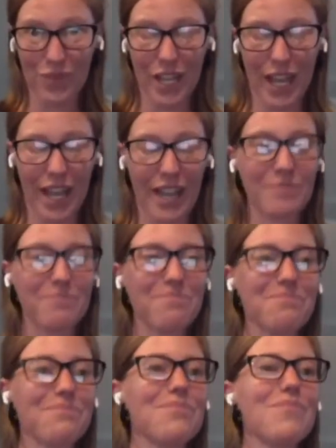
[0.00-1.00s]
Okay.
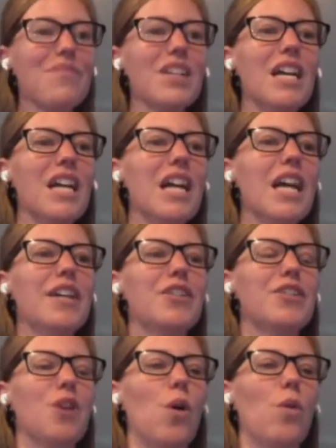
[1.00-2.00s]

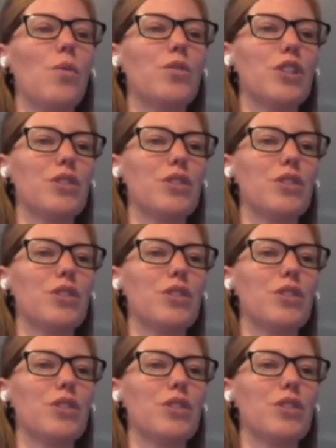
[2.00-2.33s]
So just,